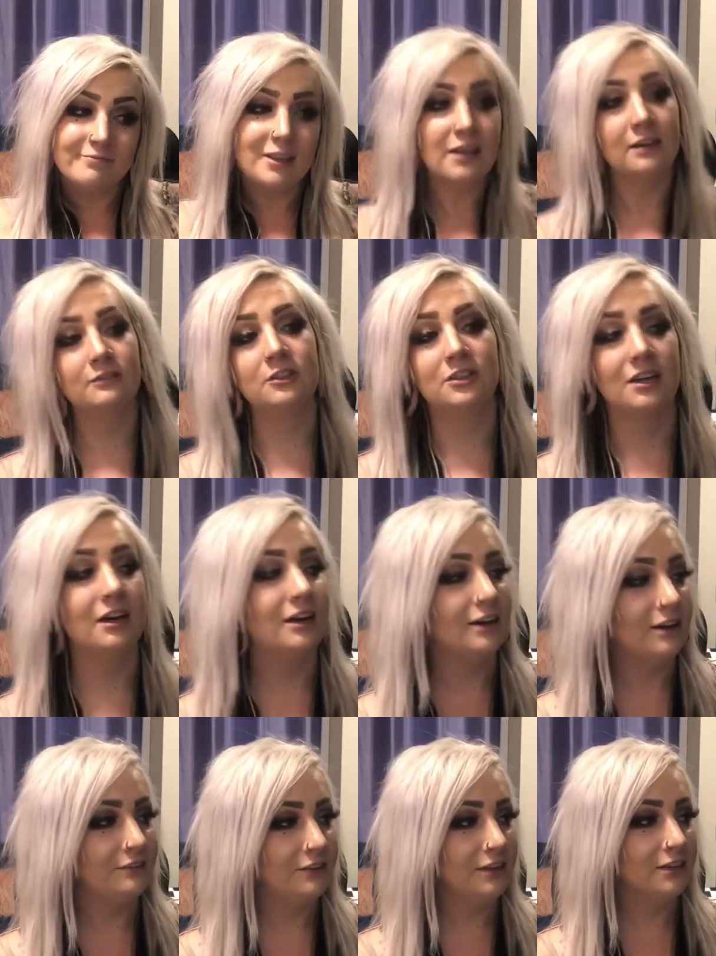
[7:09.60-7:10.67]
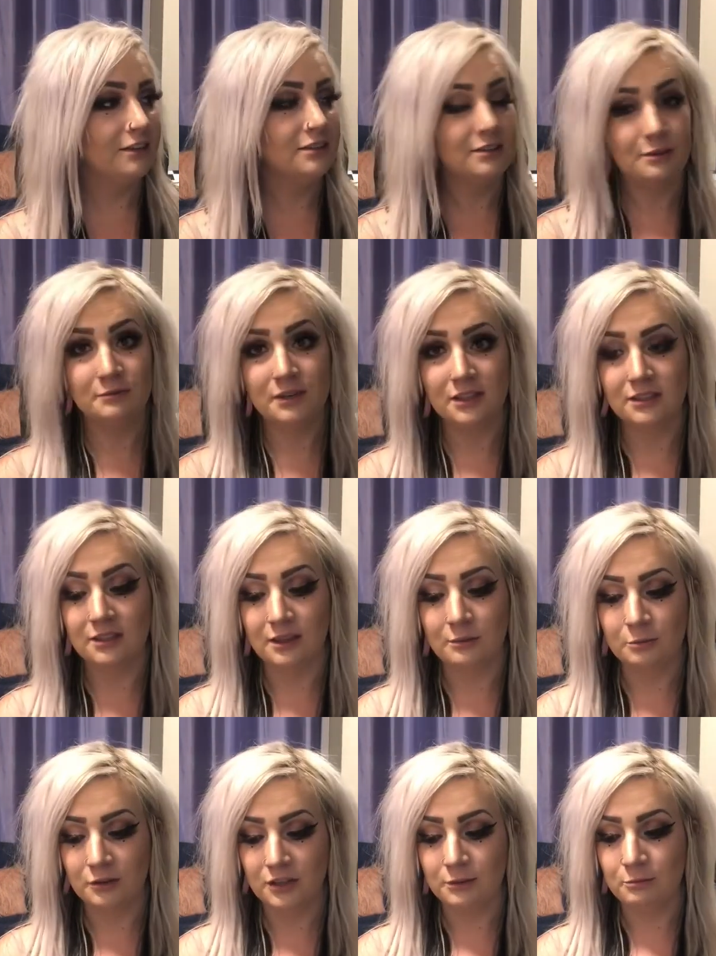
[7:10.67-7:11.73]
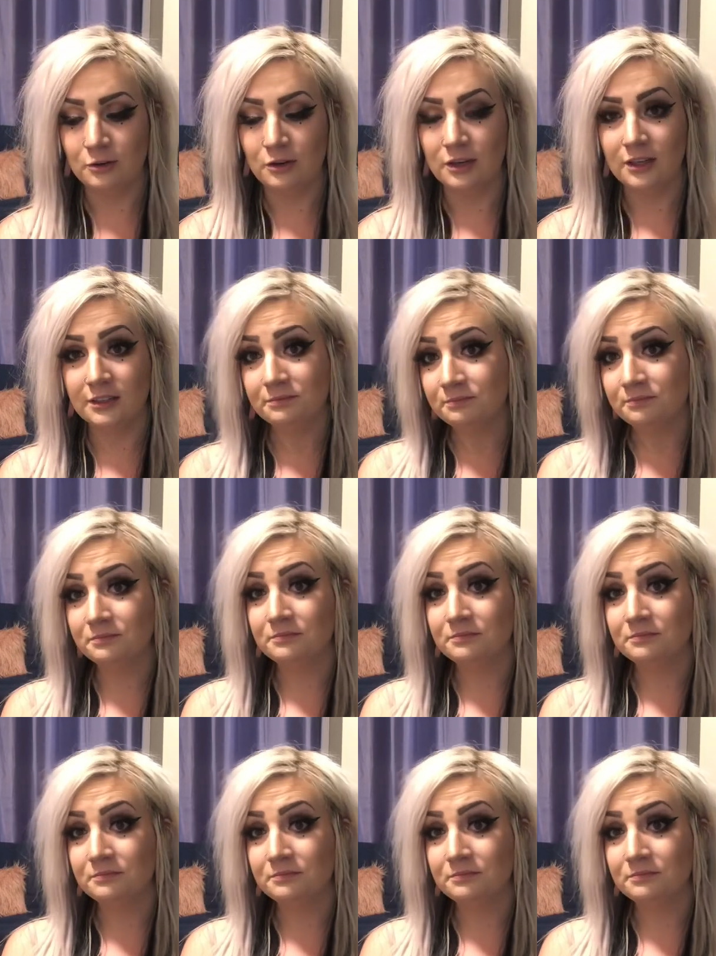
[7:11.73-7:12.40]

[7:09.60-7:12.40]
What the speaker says: I'm sorry, I feel like this update's like pretty boring.